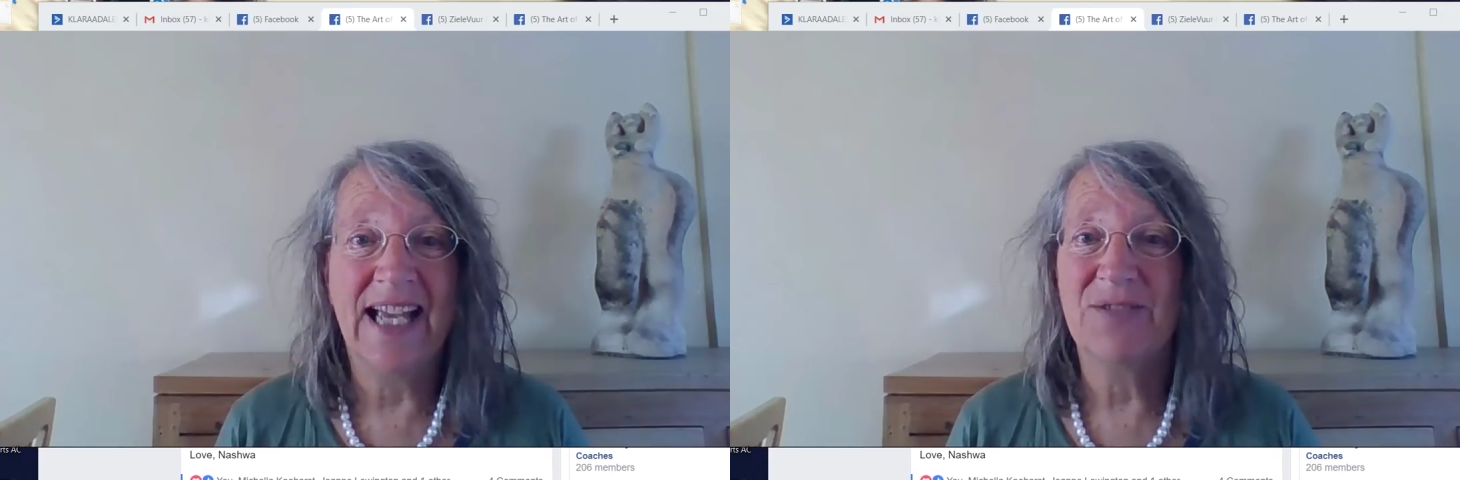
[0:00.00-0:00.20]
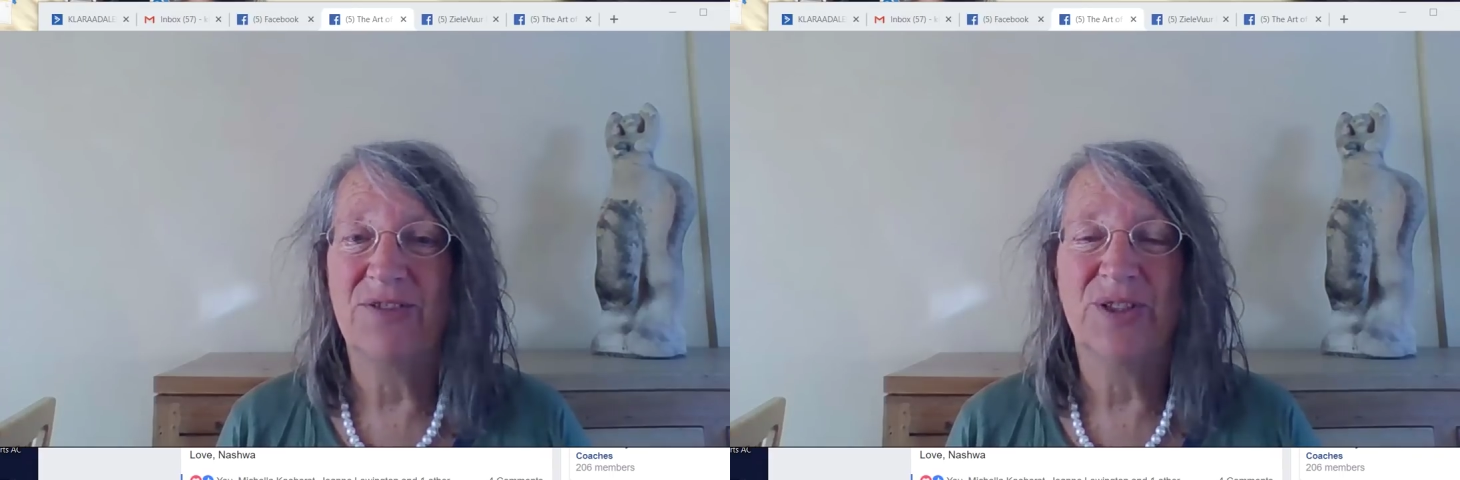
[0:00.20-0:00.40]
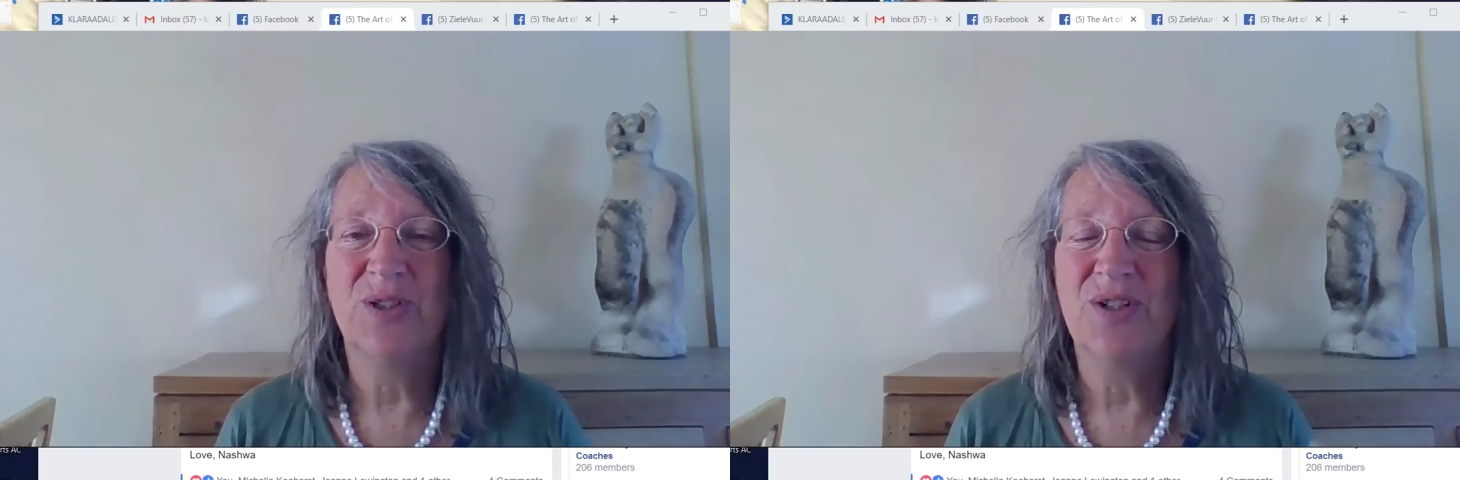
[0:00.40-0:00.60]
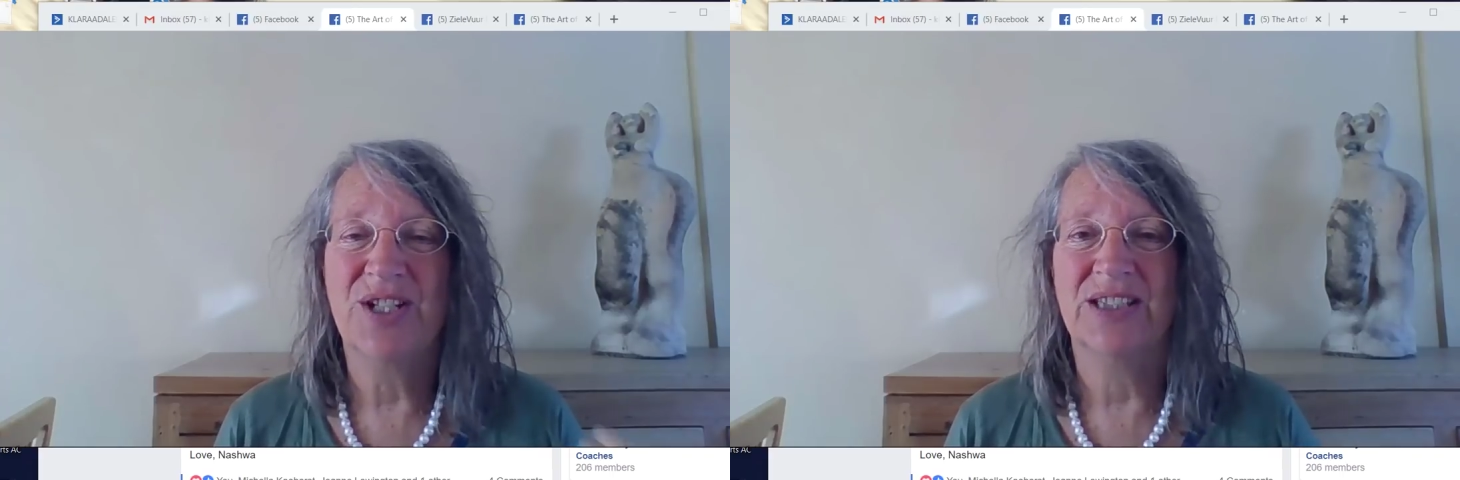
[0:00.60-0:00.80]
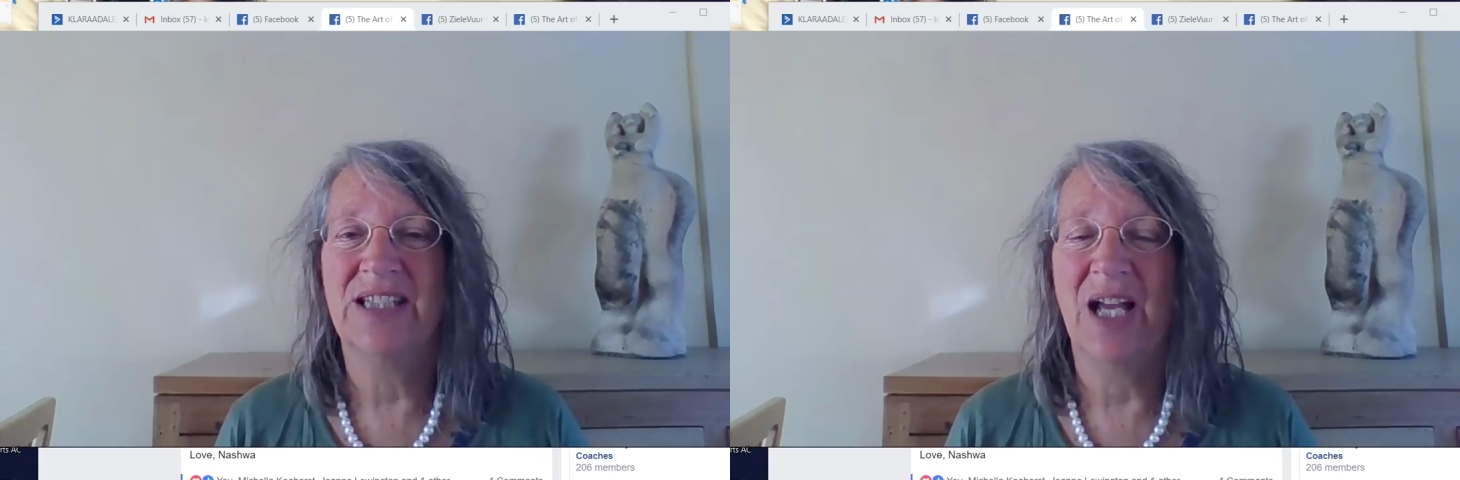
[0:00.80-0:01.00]
fruits
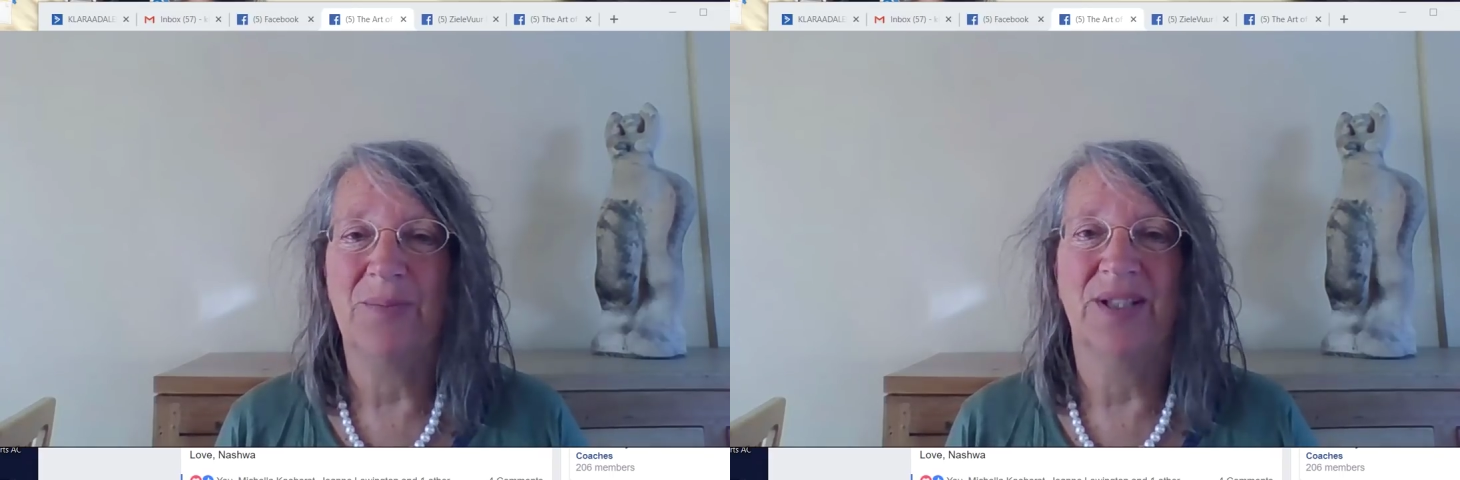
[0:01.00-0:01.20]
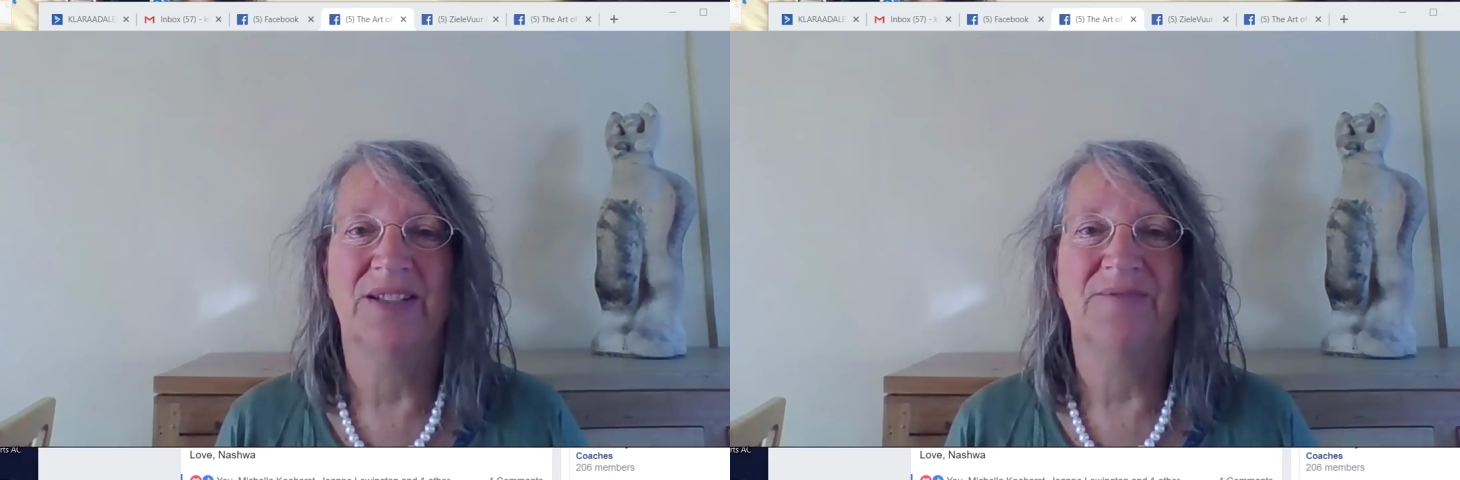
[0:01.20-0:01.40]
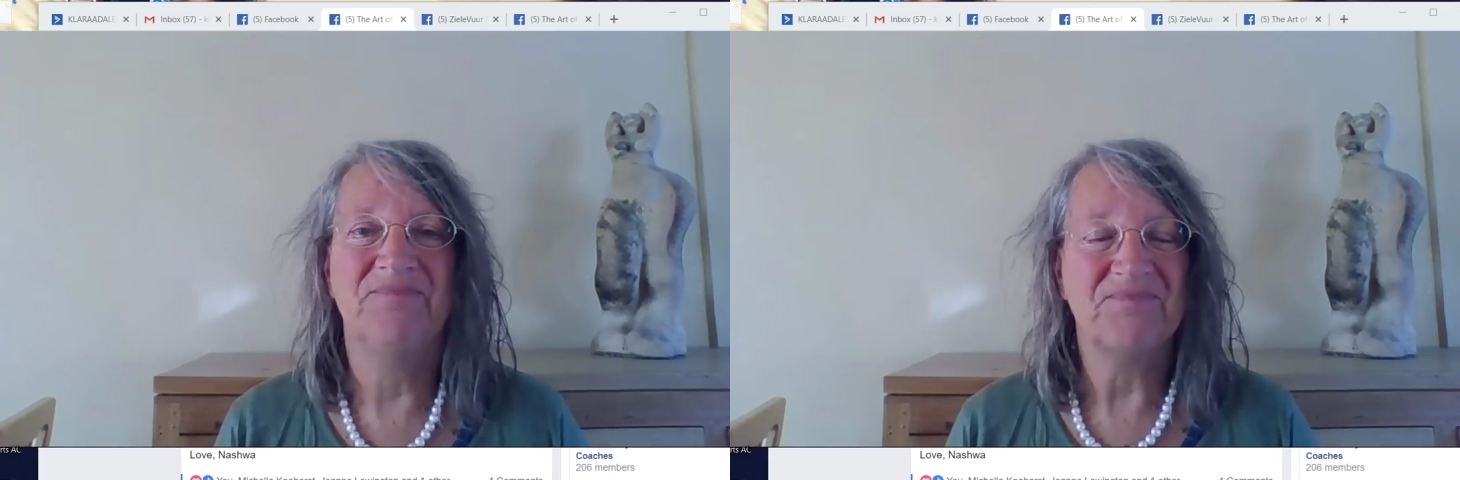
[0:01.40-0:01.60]
ripen,